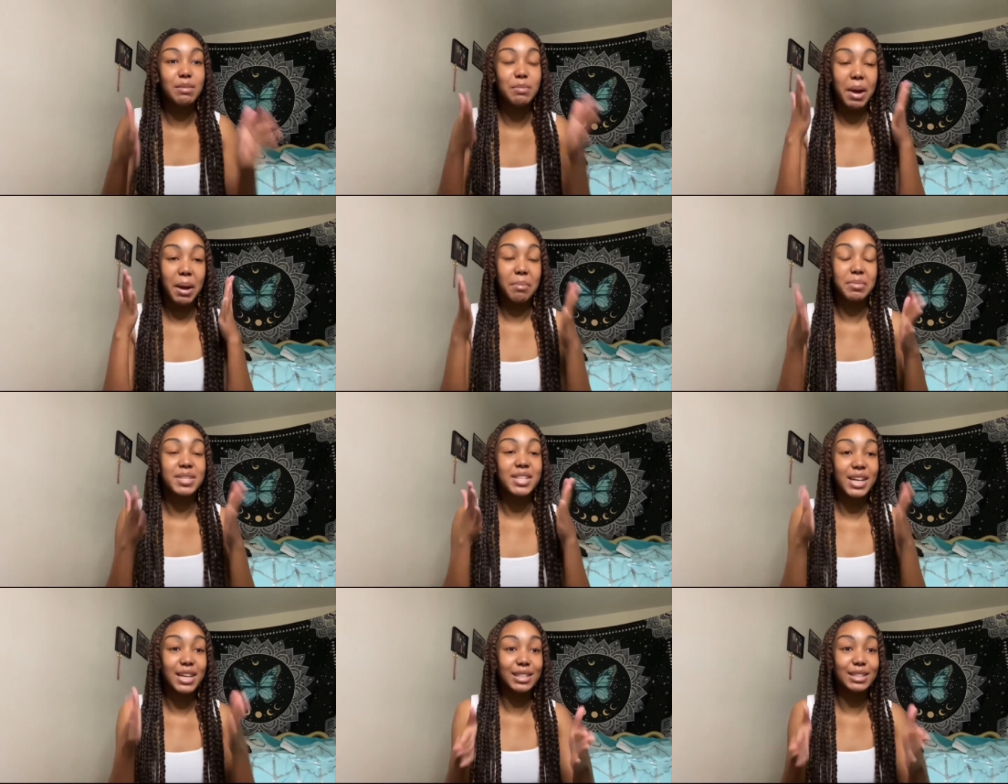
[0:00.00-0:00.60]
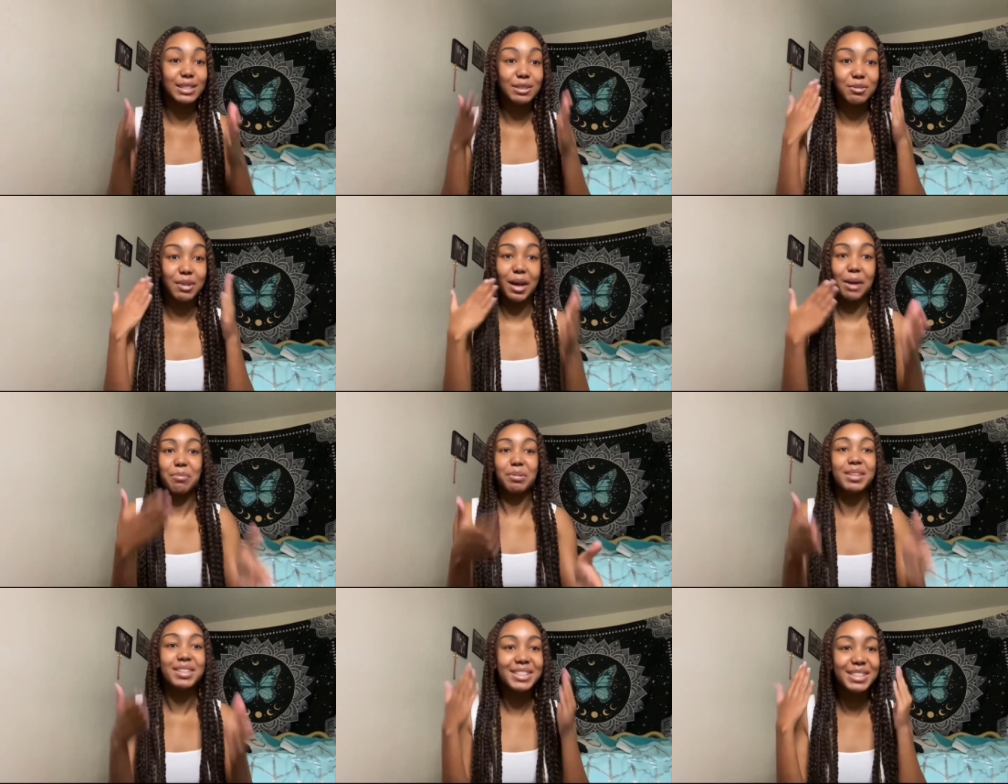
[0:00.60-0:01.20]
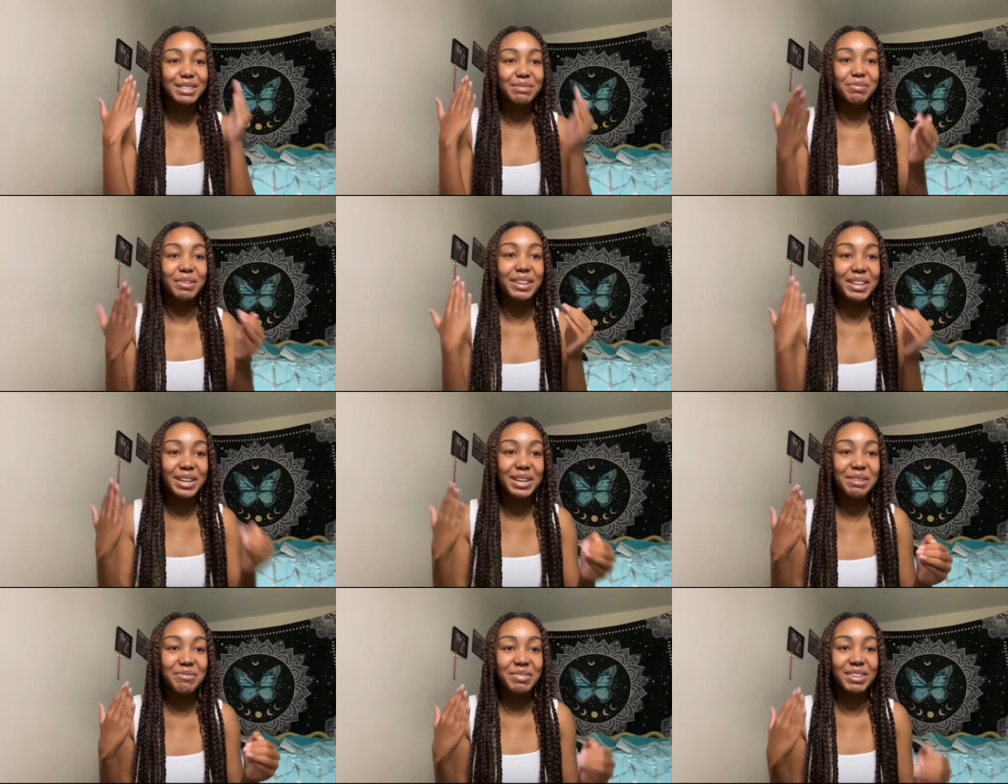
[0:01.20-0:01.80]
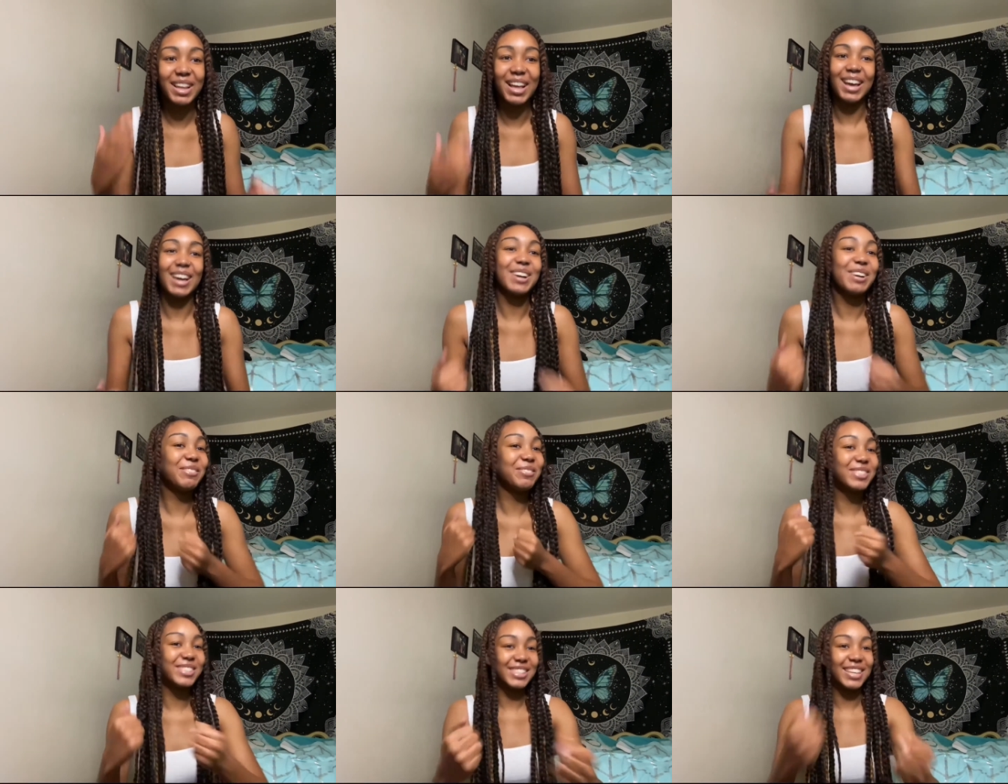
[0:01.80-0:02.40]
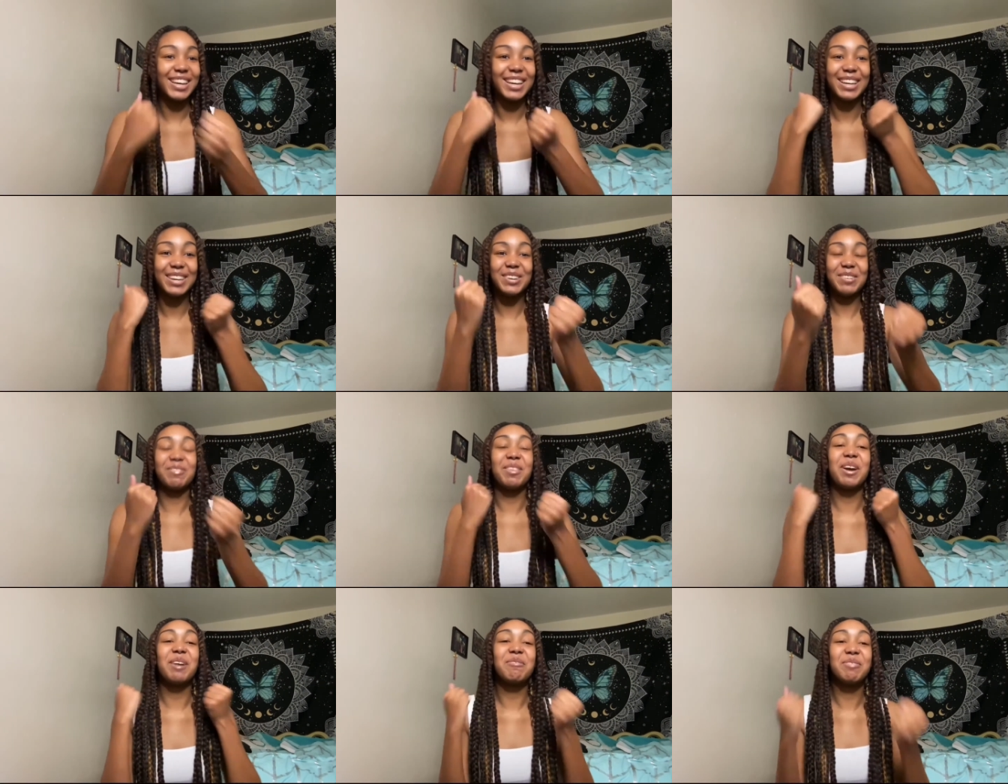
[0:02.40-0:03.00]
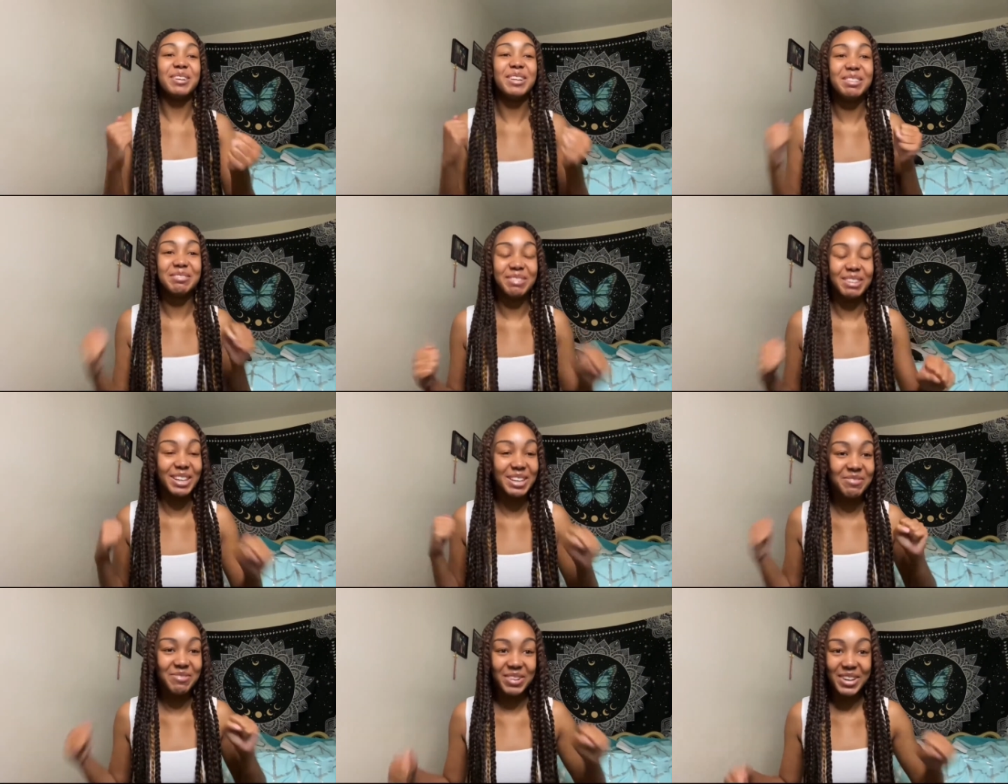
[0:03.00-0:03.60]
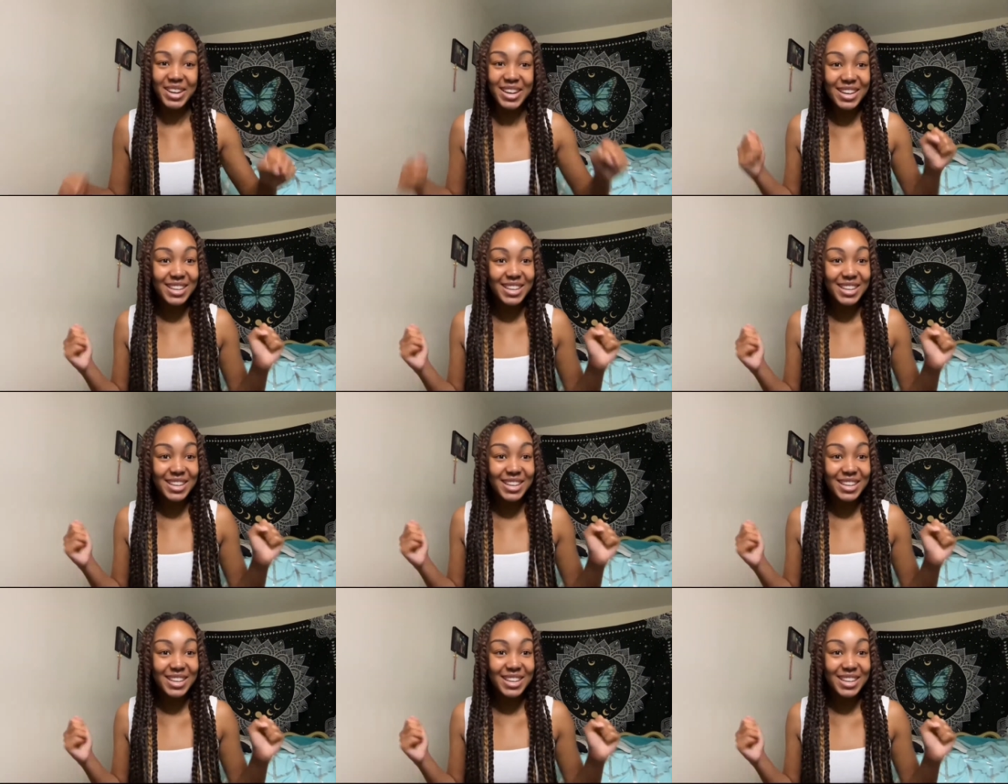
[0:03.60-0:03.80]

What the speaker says: I'm telling you, like, please believe me. Like, I'm shaking him, like, please believe me.